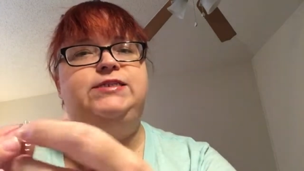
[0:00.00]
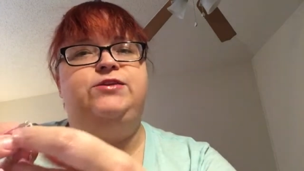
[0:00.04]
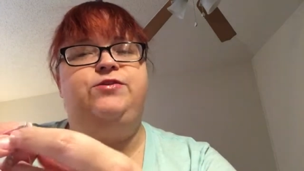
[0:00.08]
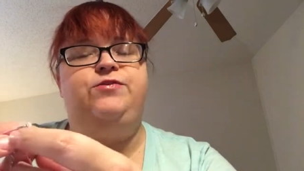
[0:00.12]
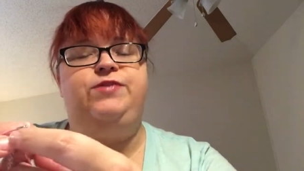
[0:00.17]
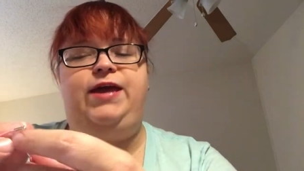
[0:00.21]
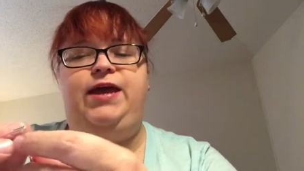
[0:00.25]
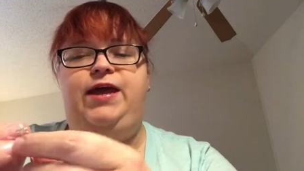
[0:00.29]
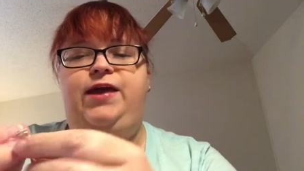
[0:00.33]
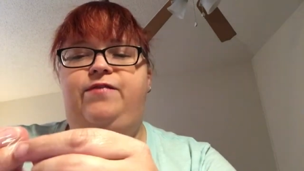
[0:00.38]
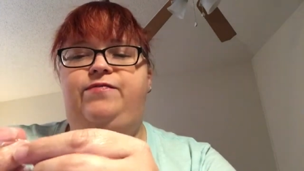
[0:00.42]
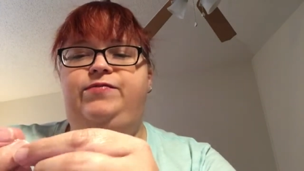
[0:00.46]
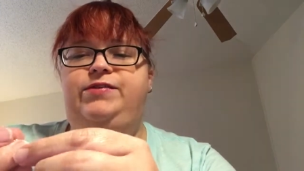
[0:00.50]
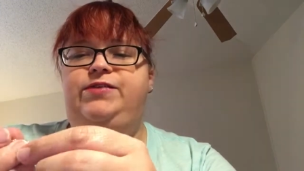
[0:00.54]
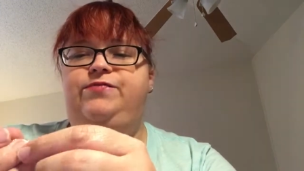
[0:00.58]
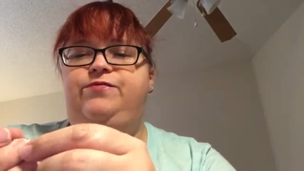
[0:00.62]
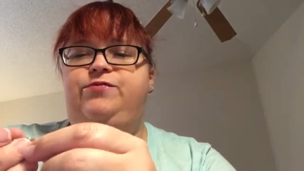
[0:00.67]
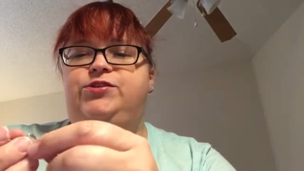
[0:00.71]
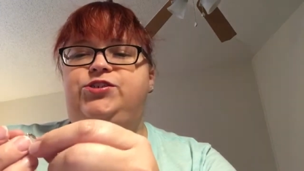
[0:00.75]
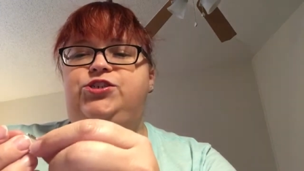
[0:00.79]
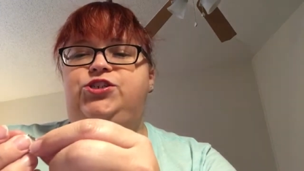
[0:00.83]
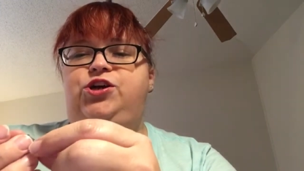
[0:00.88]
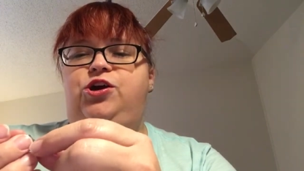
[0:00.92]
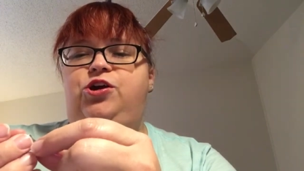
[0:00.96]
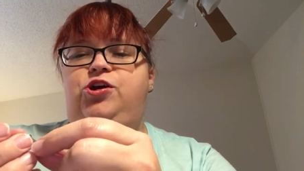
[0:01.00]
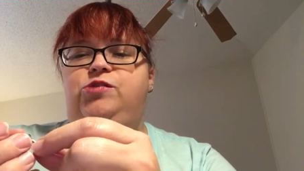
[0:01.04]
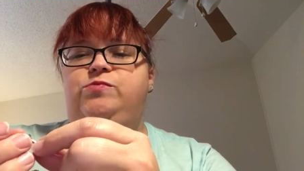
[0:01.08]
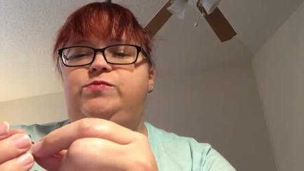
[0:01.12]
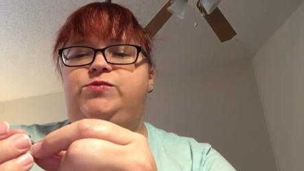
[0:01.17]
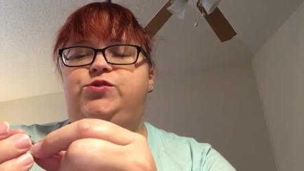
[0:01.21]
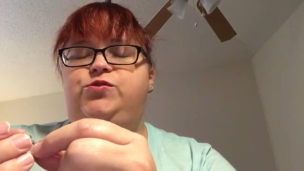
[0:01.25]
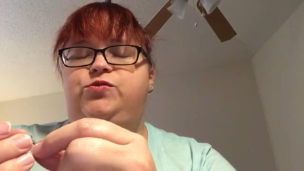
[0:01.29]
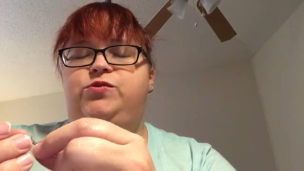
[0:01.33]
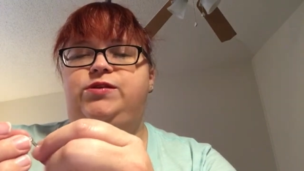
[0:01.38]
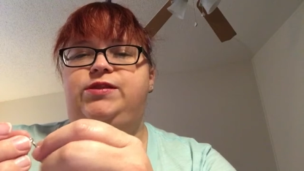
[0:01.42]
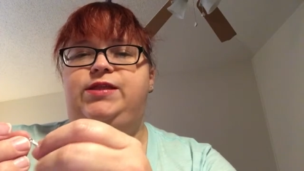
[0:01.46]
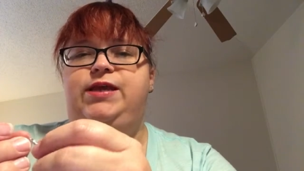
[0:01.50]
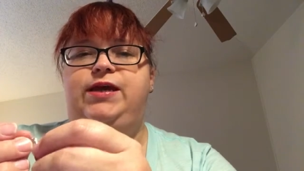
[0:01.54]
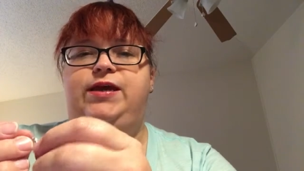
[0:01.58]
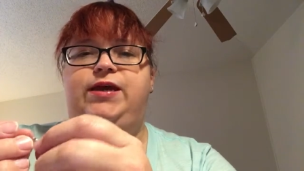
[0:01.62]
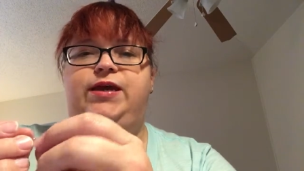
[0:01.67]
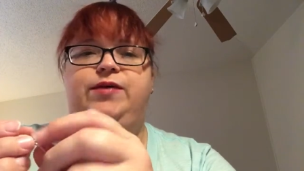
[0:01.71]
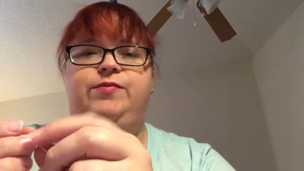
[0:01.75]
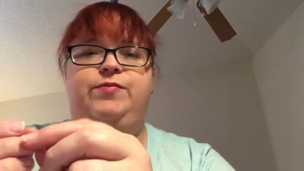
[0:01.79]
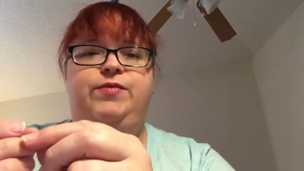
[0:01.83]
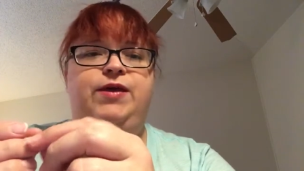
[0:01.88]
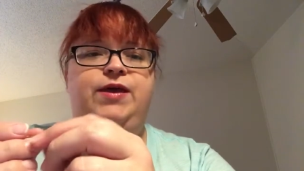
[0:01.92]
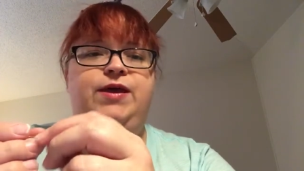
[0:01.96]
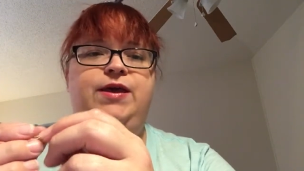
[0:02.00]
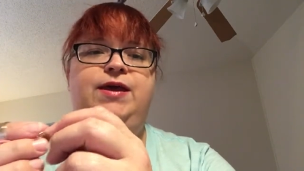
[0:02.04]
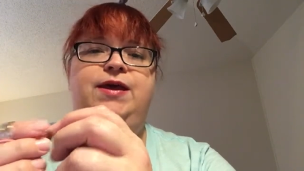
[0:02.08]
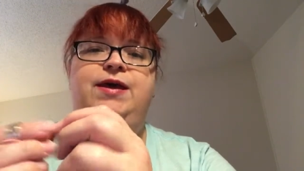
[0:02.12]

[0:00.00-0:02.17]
You know, they have different charms on them,